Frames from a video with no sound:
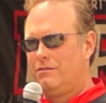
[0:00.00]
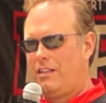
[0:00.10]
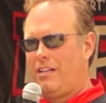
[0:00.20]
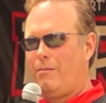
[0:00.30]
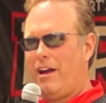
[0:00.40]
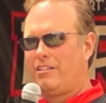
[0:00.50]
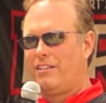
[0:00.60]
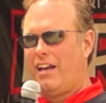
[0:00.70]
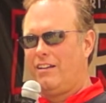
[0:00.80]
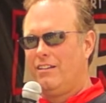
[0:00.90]
Can you
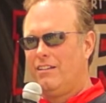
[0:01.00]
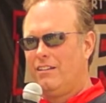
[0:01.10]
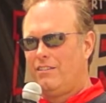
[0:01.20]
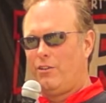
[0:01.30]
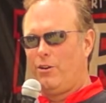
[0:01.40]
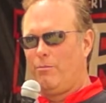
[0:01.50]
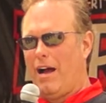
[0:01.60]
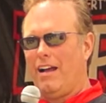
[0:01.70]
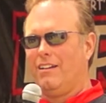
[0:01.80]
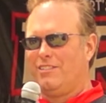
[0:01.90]
imagine that? So your
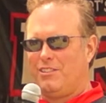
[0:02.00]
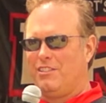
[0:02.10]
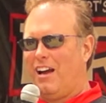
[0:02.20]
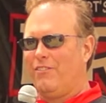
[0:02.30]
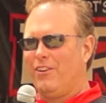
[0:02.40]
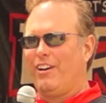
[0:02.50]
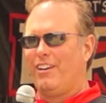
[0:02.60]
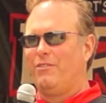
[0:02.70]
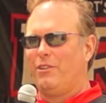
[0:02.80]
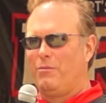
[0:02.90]
mileage is not very
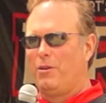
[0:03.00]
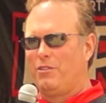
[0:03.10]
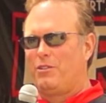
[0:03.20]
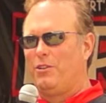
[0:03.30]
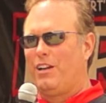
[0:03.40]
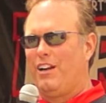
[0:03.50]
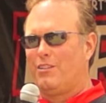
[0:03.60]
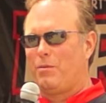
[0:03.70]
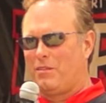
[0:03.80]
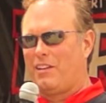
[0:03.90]
good when you burn 2
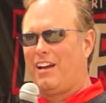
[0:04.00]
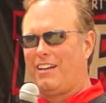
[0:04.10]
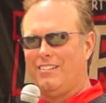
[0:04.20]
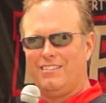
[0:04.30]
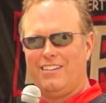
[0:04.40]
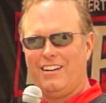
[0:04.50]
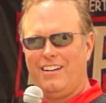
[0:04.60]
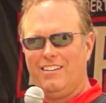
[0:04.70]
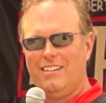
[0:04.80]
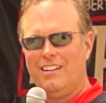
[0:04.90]
gallons per second,
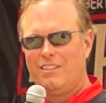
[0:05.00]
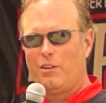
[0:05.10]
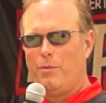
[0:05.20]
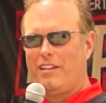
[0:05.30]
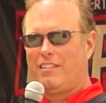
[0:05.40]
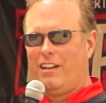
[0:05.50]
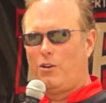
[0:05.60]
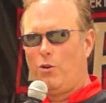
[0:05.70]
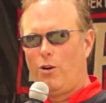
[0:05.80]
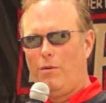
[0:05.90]
right? So basically a
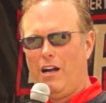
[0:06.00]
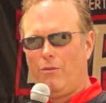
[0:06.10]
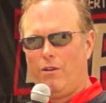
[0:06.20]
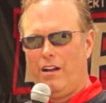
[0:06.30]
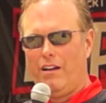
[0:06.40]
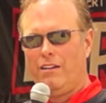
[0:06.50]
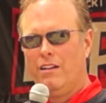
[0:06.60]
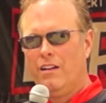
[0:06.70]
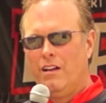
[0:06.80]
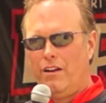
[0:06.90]
quarter-mile run
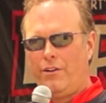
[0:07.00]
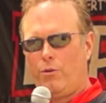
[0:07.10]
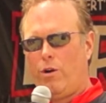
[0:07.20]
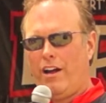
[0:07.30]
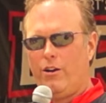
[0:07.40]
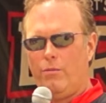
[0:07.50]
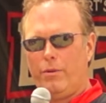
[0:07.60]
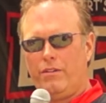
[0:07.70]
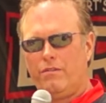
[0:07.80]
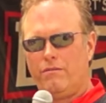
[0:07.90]
under wide
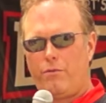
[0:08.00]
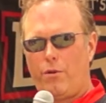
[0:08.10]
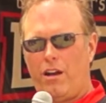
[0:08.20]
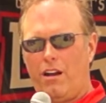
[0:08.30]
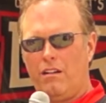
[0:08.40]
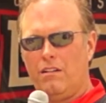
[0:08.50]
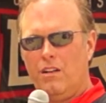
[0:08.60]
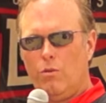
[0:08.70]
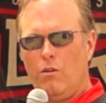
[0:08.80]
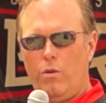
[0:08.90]
open throttle,
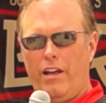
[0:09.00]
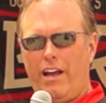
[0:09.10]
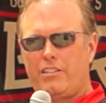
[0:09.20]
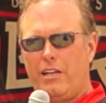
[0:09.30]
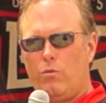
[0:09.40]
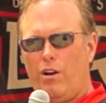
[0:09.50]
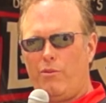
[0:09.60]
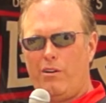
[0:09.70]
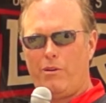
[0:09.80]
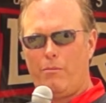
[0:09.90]
well, actually in one
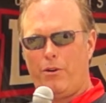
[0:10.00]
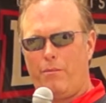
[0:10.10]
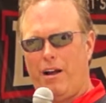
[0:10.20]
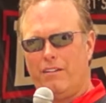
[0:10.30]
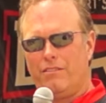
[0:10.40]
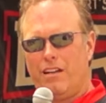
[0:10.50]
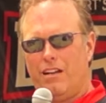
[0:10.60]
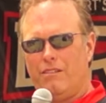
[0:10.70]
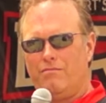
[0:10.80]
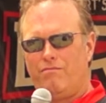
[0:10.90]
run we burn about
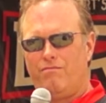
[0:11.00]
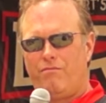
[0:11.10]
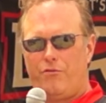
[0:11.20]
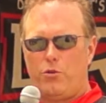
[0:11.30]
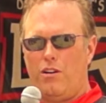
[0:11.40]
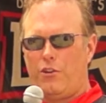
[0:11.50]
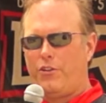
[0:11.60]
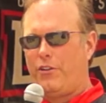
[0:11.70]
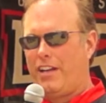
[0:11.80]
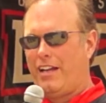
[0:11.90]
12 or
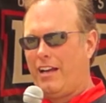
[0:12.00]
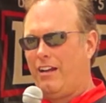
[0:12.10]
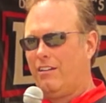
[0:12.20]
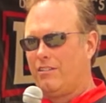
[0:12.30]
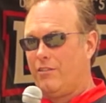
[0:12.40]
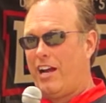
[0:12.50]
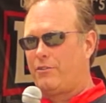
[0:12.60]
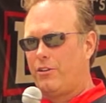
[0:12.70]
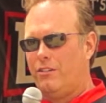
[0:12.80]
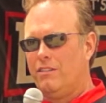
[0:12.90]
13 gallons of
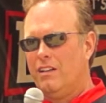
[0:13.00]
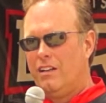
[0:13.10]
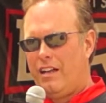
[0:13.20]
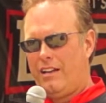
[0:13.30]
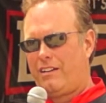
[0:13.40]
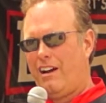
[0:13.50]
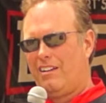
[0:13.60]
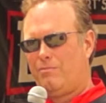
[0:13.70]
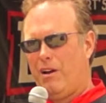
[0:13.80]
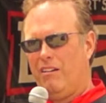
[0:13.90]
nitro, and it
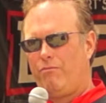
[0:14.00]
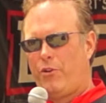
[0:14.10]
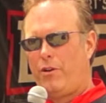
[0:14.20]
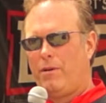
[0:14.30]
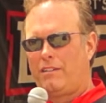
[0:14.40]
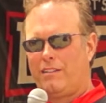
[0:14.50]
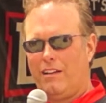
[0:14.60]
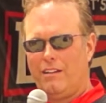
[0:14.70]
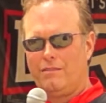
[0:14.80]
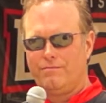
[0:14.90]
costs about 30 bucks a
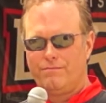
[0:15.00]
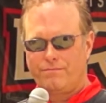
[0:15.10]
gallon.